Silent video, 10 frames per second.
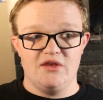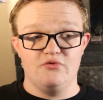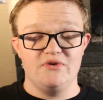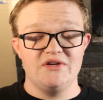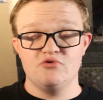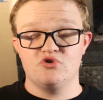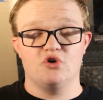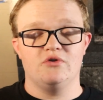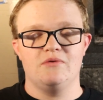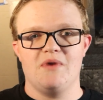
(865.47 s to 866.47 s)
You need to
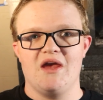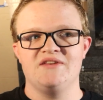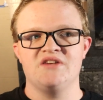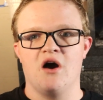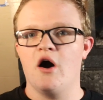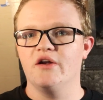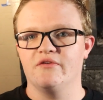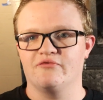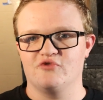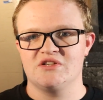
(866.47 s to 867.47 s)
show them a
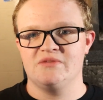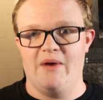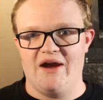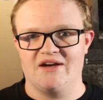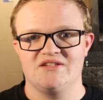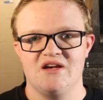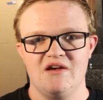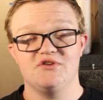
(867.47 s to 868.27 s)
ton of respect.